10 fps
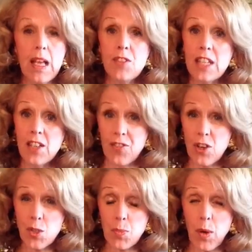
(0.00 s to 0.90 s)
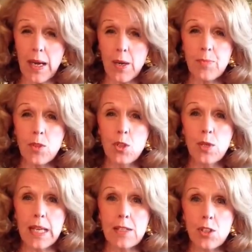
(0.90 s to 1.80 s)
The first prayer you
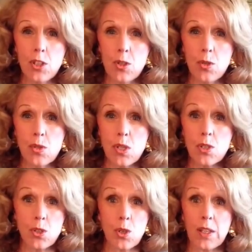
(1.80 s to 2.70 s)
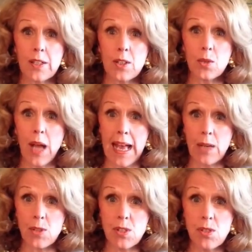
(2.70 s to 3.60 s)
can use to clear
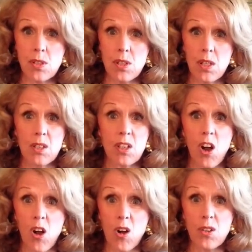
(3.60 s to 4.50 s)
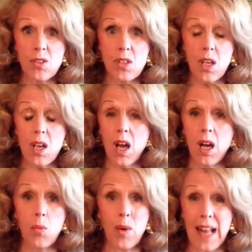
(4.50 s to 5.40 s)
houses, cars.
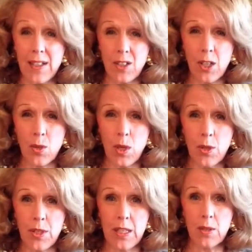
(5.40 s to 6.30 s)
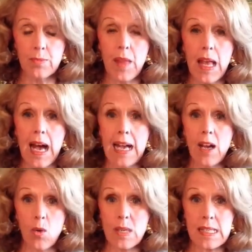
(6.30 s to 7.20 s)
When I go to a hotel, I
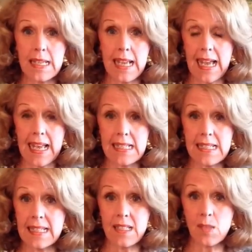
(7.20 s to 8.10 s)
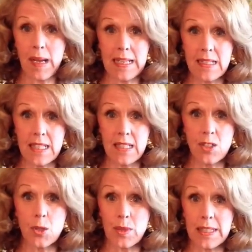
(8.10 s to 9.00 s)
always say, I ask and it is my intent
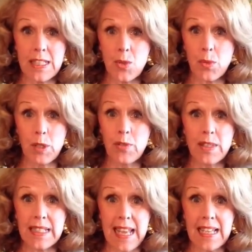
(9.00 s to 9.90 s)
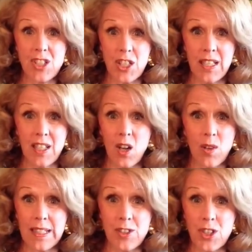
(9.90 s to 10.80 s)
to release, remove, and detach any and all
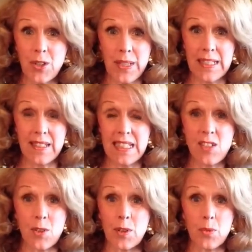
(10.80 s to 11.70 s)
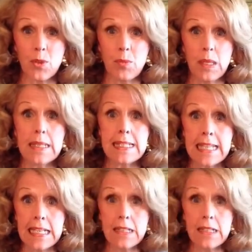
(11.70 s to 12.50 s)
energy or entities that are in room 10